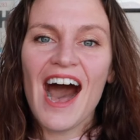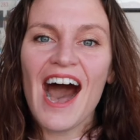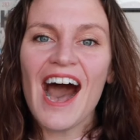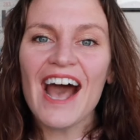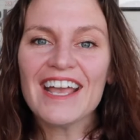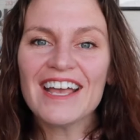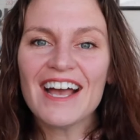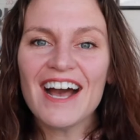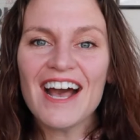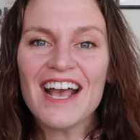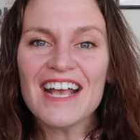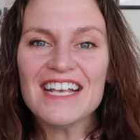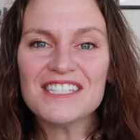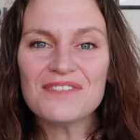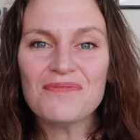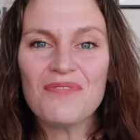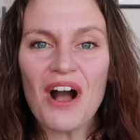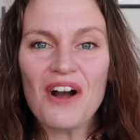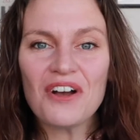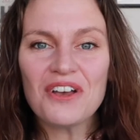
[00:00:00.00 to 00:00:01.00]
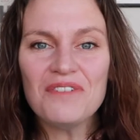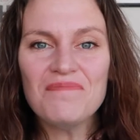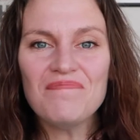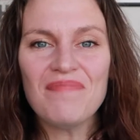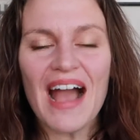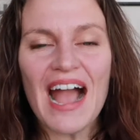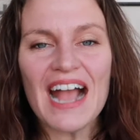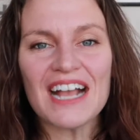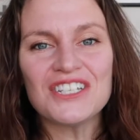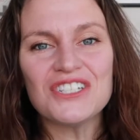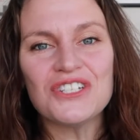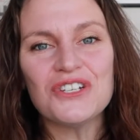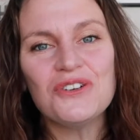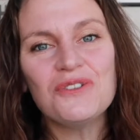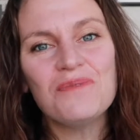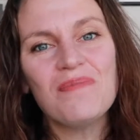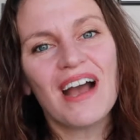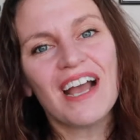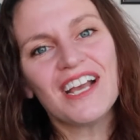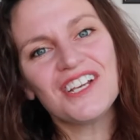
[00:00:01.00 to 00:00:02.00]
Hi guys, welcome back
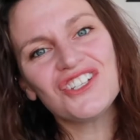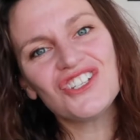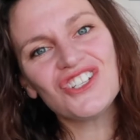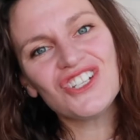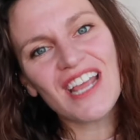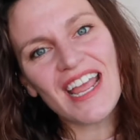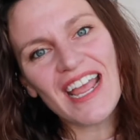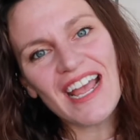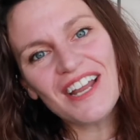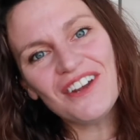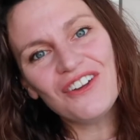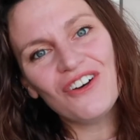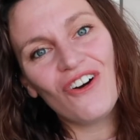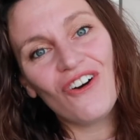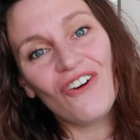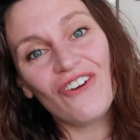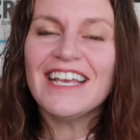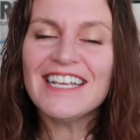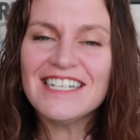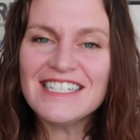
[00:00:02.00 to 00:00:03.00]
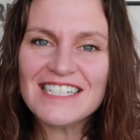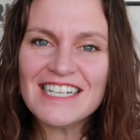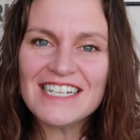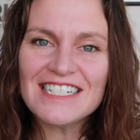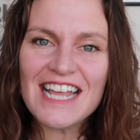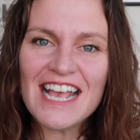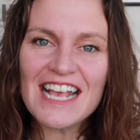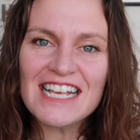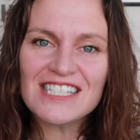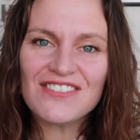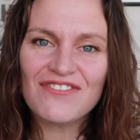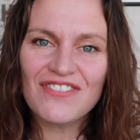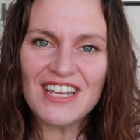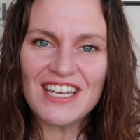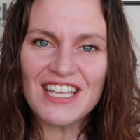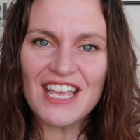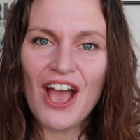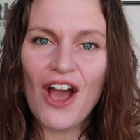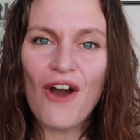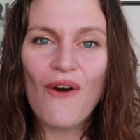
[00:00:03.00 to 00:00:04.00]
to my channel. In today's
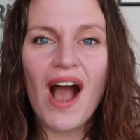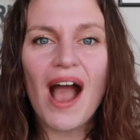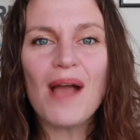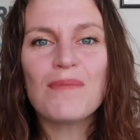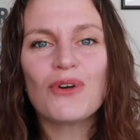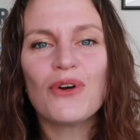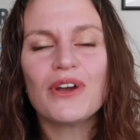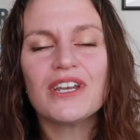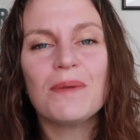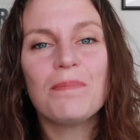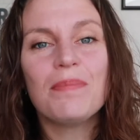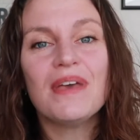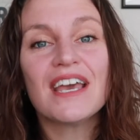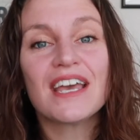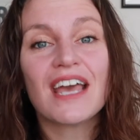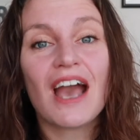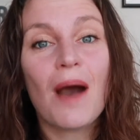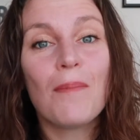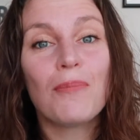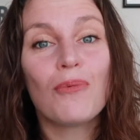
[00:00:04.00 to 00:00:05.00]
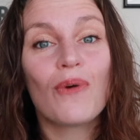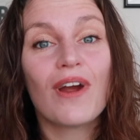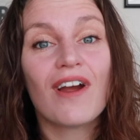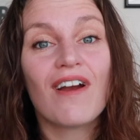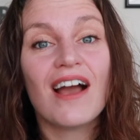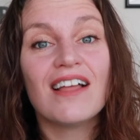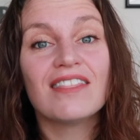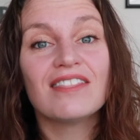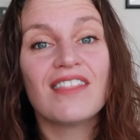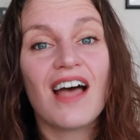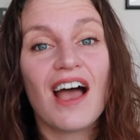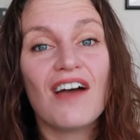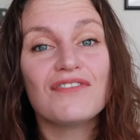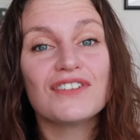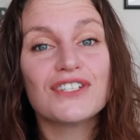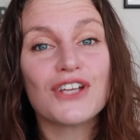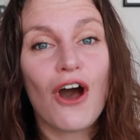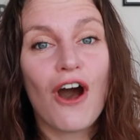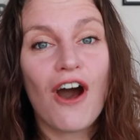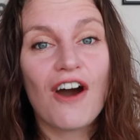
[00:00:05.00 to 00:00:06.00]
video, I'm going to pick up where I
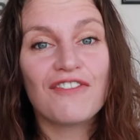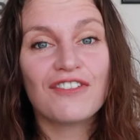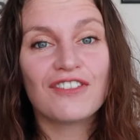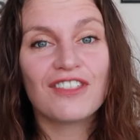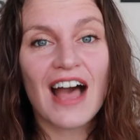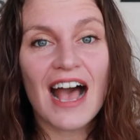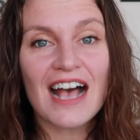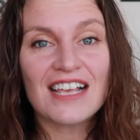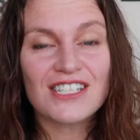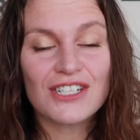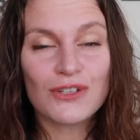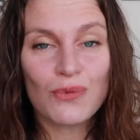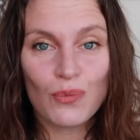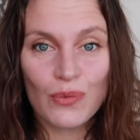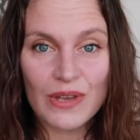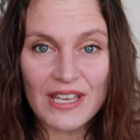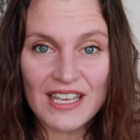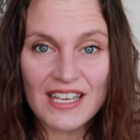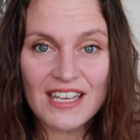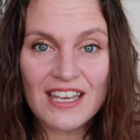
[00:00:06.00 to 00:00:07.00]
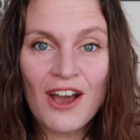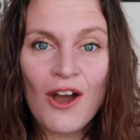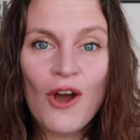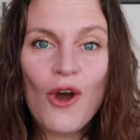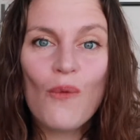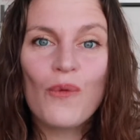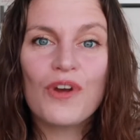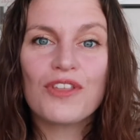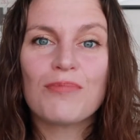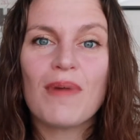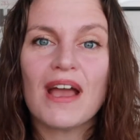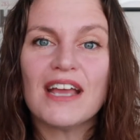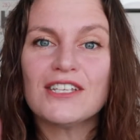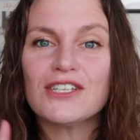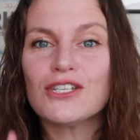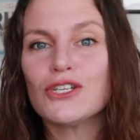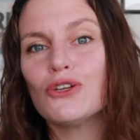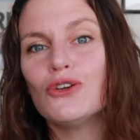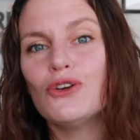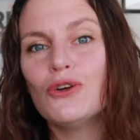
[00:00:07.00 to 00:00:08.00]
left off last week with my
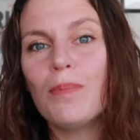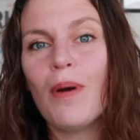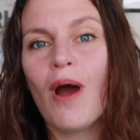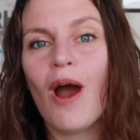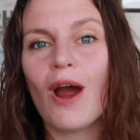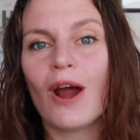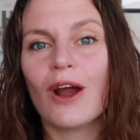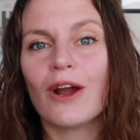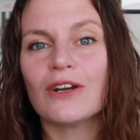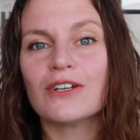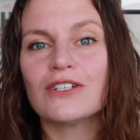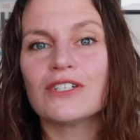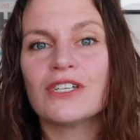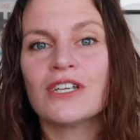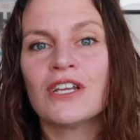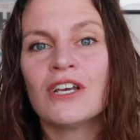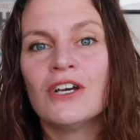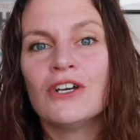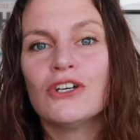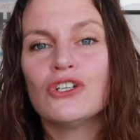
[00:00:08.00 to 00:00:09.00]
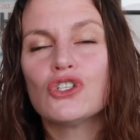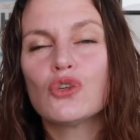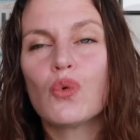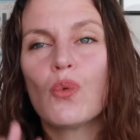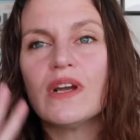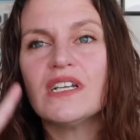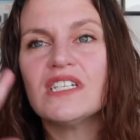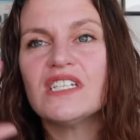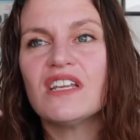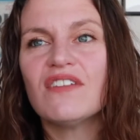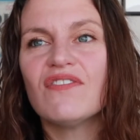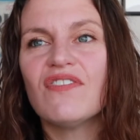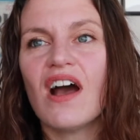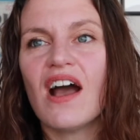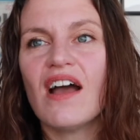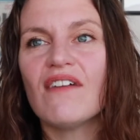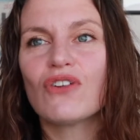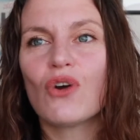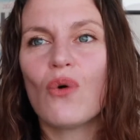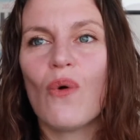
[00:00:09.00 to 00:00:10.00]
two-part
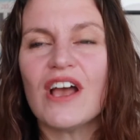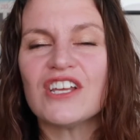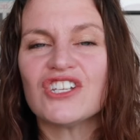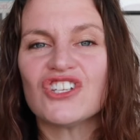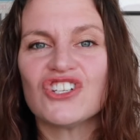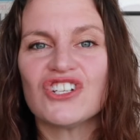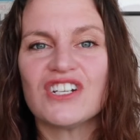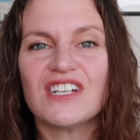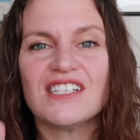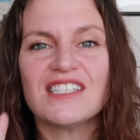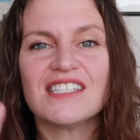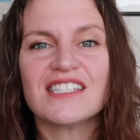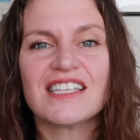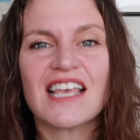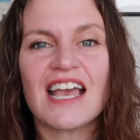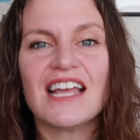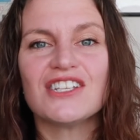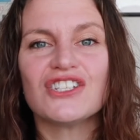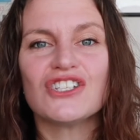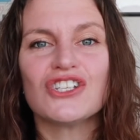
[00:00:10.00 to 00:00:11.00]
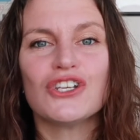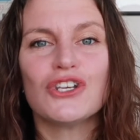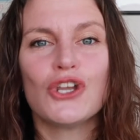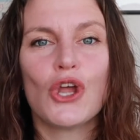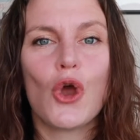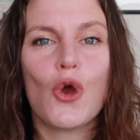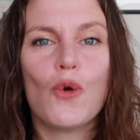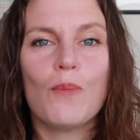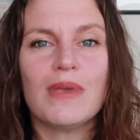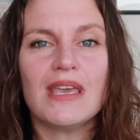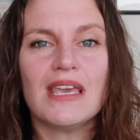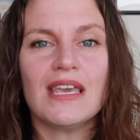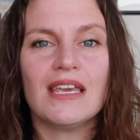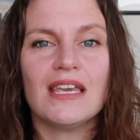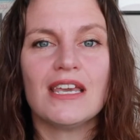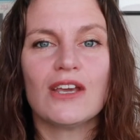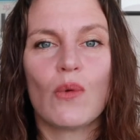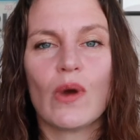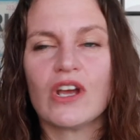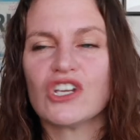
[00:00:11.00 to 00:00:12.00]
25 questions, get to know
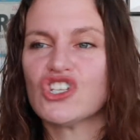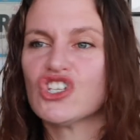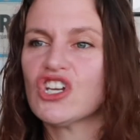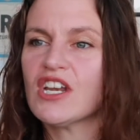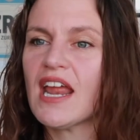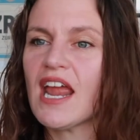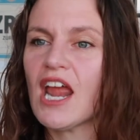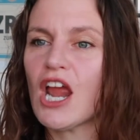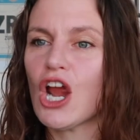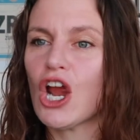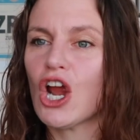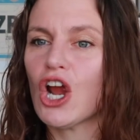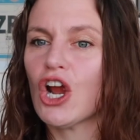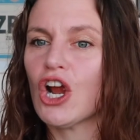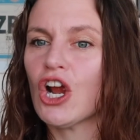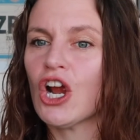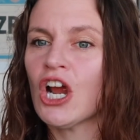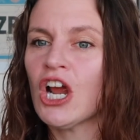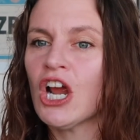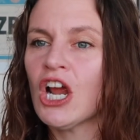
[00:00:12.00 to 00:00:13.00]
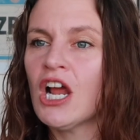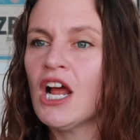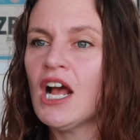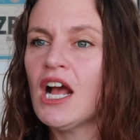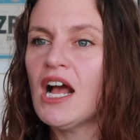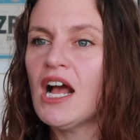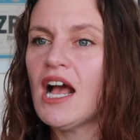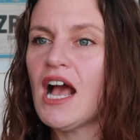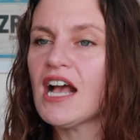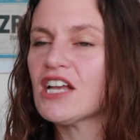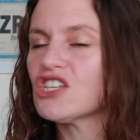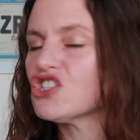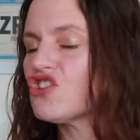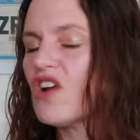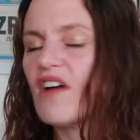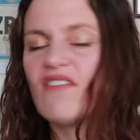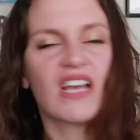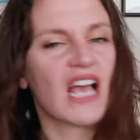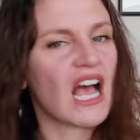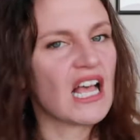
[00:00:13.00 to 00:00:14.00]
me questionnaire
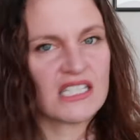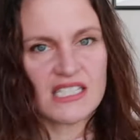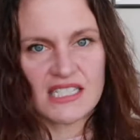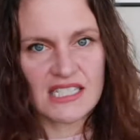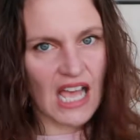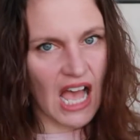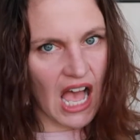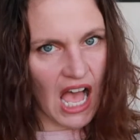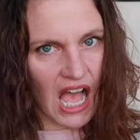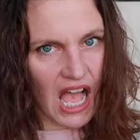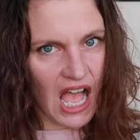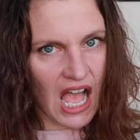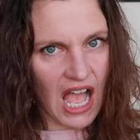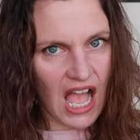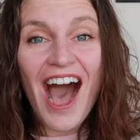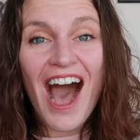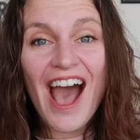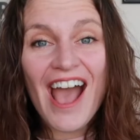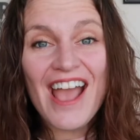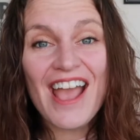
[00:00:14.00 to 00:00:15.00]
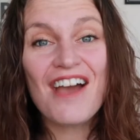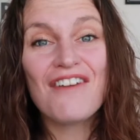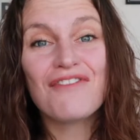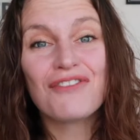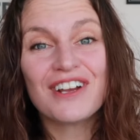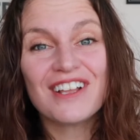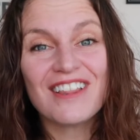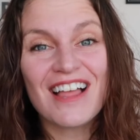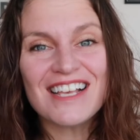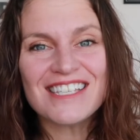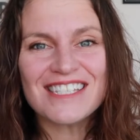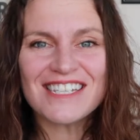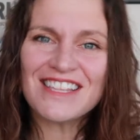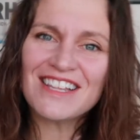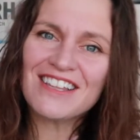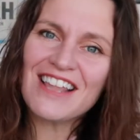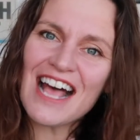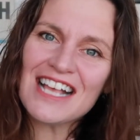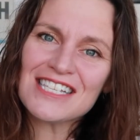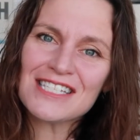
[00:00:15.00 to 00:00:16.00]
extravaganza. I have realized in
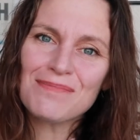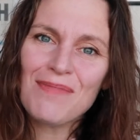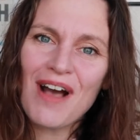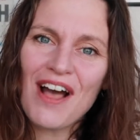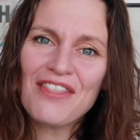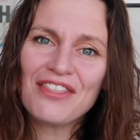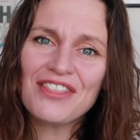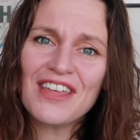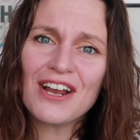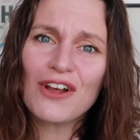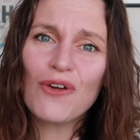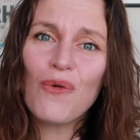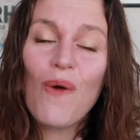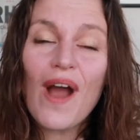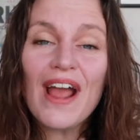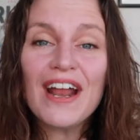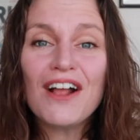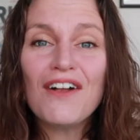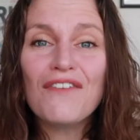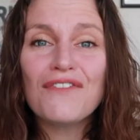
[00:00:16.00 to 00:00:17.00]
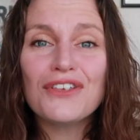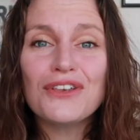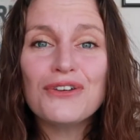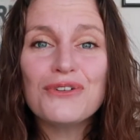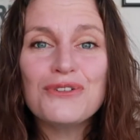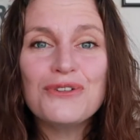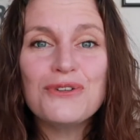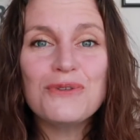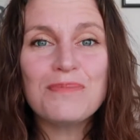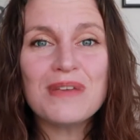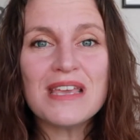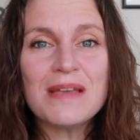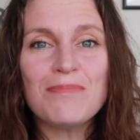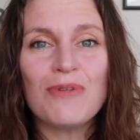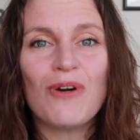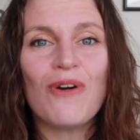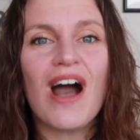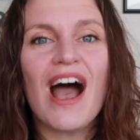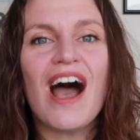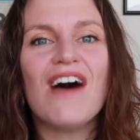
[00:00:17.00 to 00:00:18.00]
the last month that quite a few new
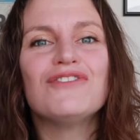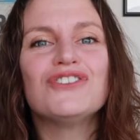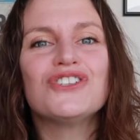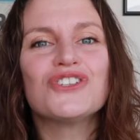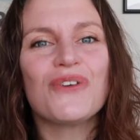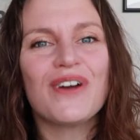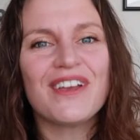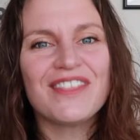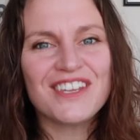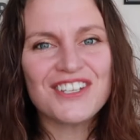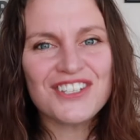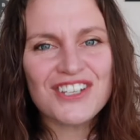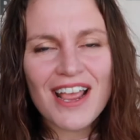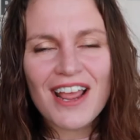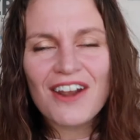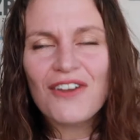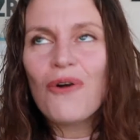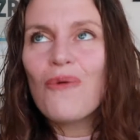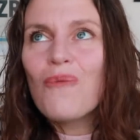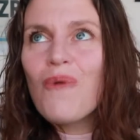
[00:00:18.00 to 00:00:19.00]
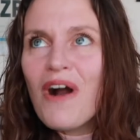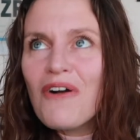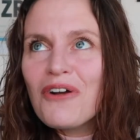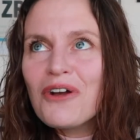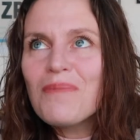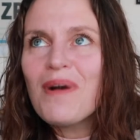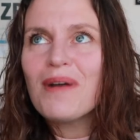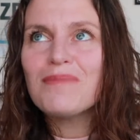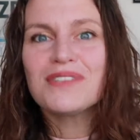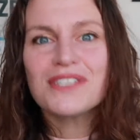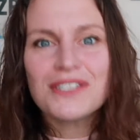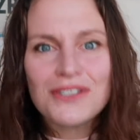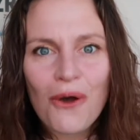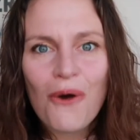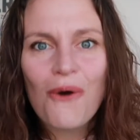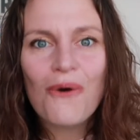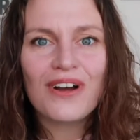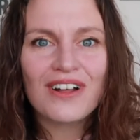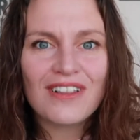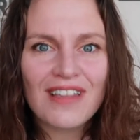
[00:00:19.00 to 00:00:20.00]
people have joined the channel. Welcome, I'm
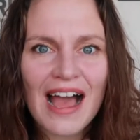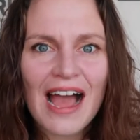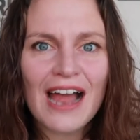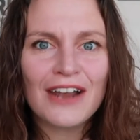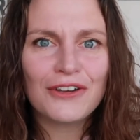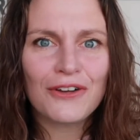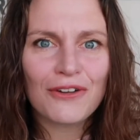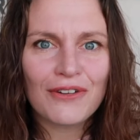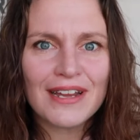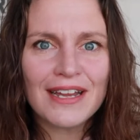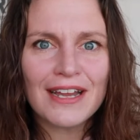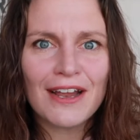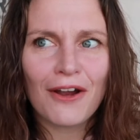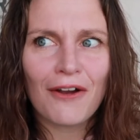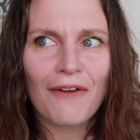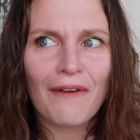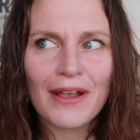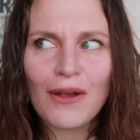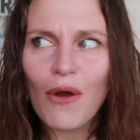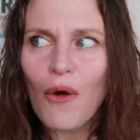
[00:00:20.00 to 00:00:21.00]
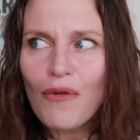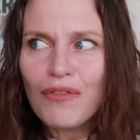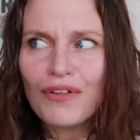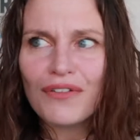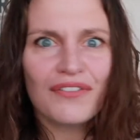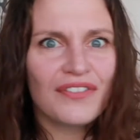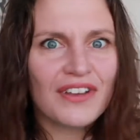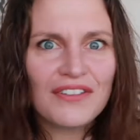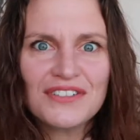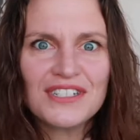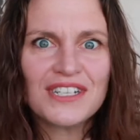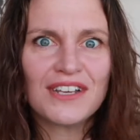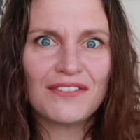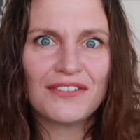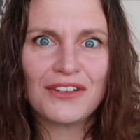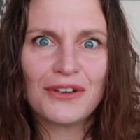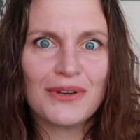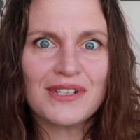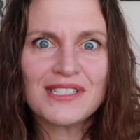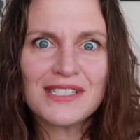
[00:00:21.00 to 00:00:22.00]
so glad you're here. Like over 50
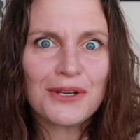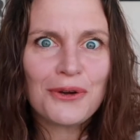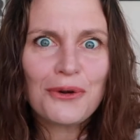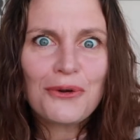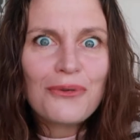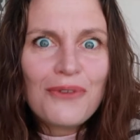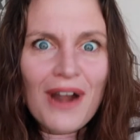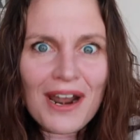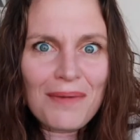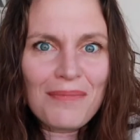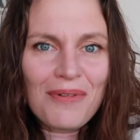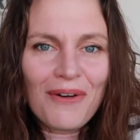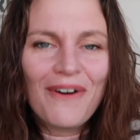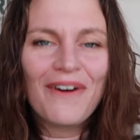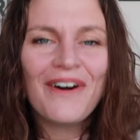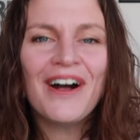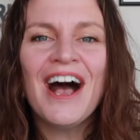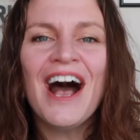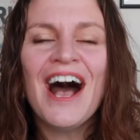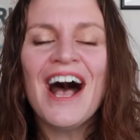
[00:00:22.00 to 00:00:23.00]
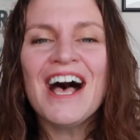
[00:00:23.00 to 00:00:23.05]
of you, it's incredible.